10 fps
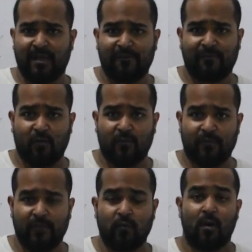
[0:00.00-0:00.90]
brief
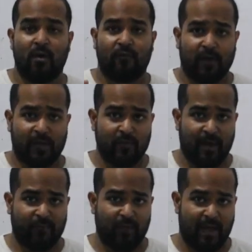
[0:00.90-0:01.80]
overview what you
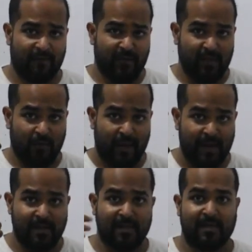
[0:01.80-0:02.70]
have to have in your
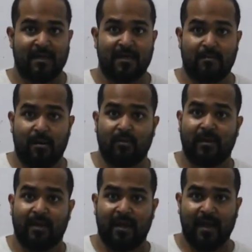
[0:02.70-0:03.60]
head
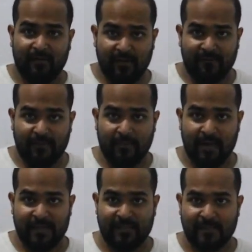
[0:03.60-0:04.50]
about atrial
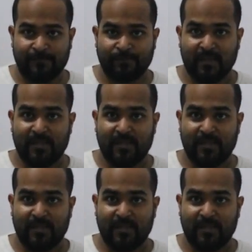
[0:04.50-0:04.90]
fibrillation